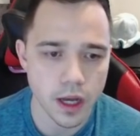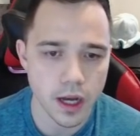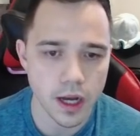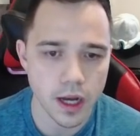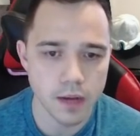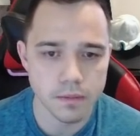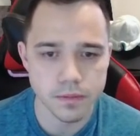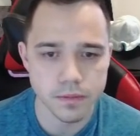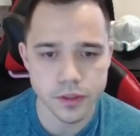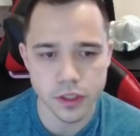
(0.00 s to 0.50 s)

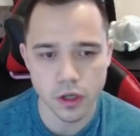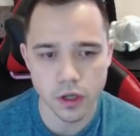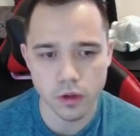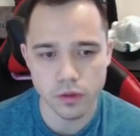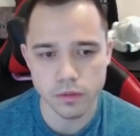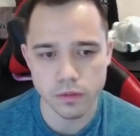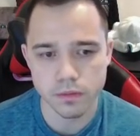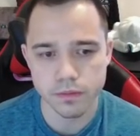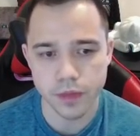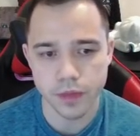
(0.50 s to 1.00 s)
So
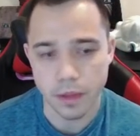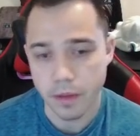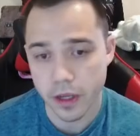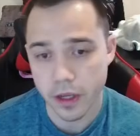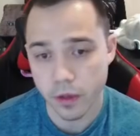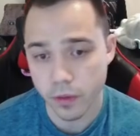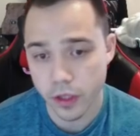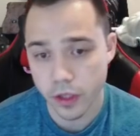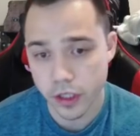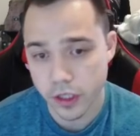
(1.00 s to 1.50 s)
they make a
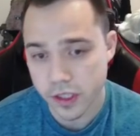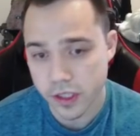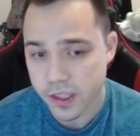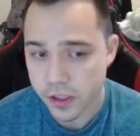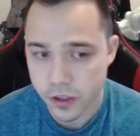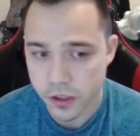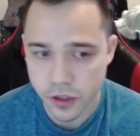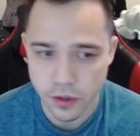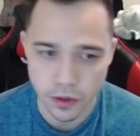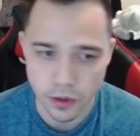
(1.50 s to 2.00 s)
really good decision
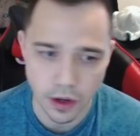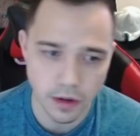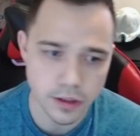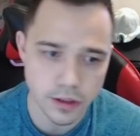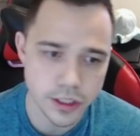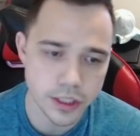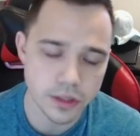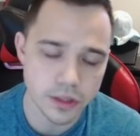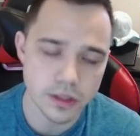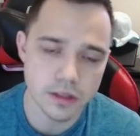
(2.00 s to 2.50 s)
too. They're not
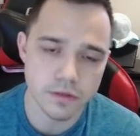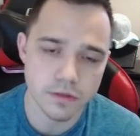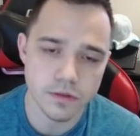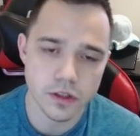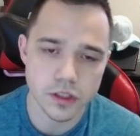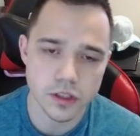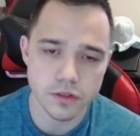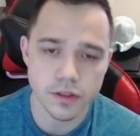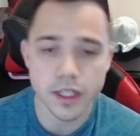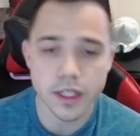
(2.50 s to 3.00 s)
shielding the
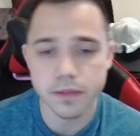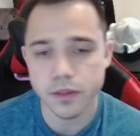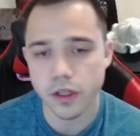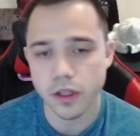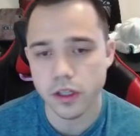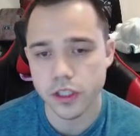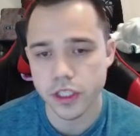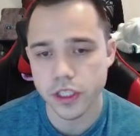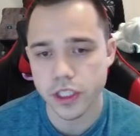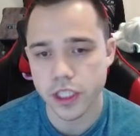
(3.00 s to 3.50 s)
first Flame
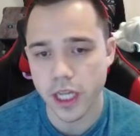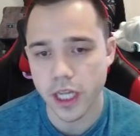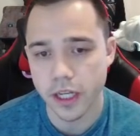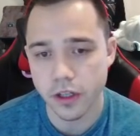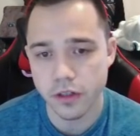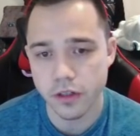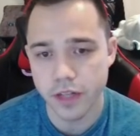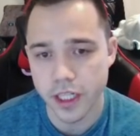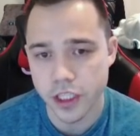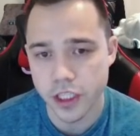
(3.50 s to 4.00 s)
Charges. I could
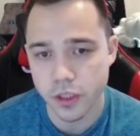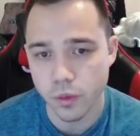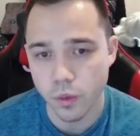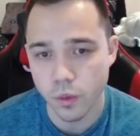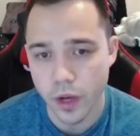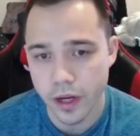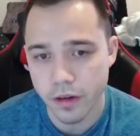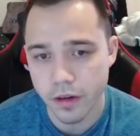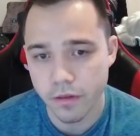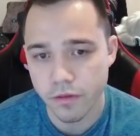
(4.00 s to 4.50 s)
have actually
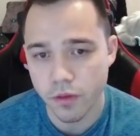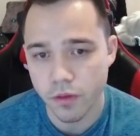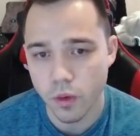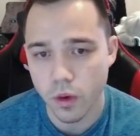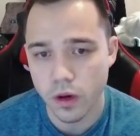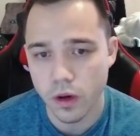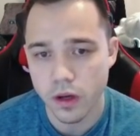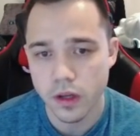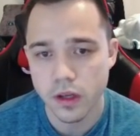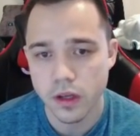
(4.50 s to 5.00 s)
went
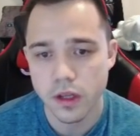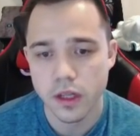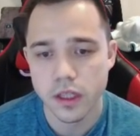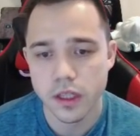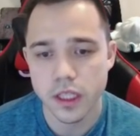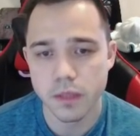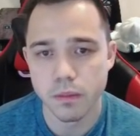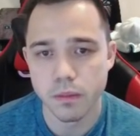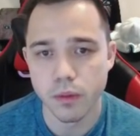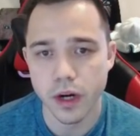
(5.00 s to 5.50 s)
for
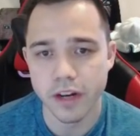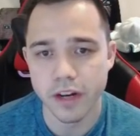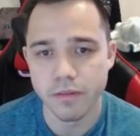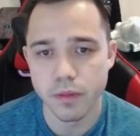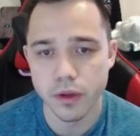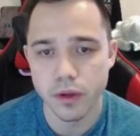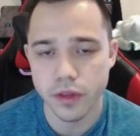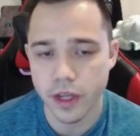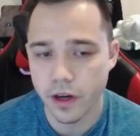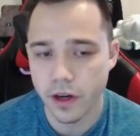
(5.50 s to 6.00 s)
Brave
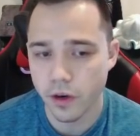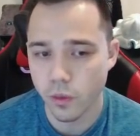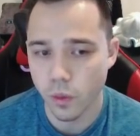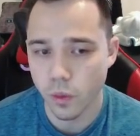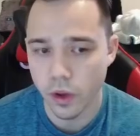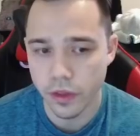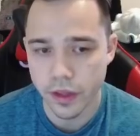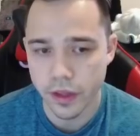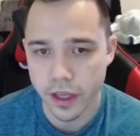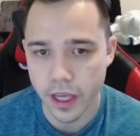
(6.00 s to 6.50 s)
Bird there and won
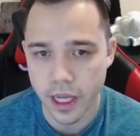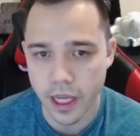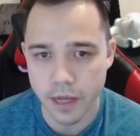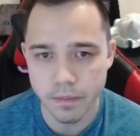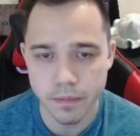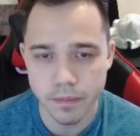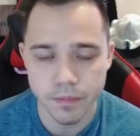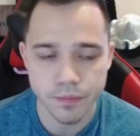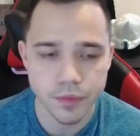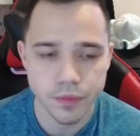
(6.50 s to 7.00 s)
the game,
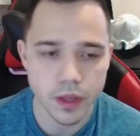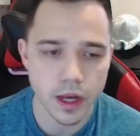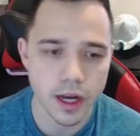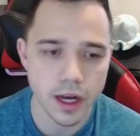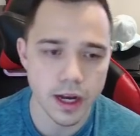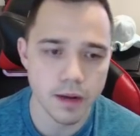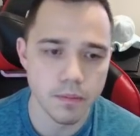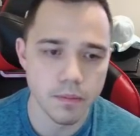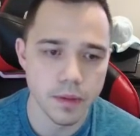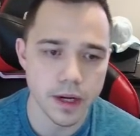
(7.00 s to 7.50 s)

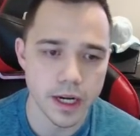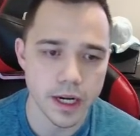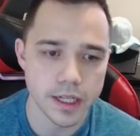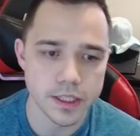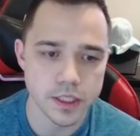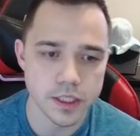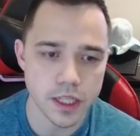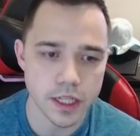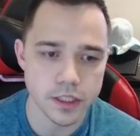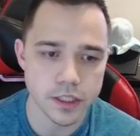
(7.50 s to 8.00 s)
but I
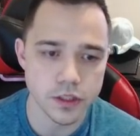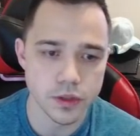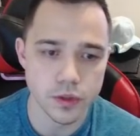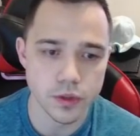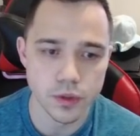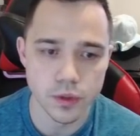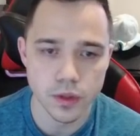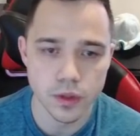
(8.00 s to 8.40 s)
decided to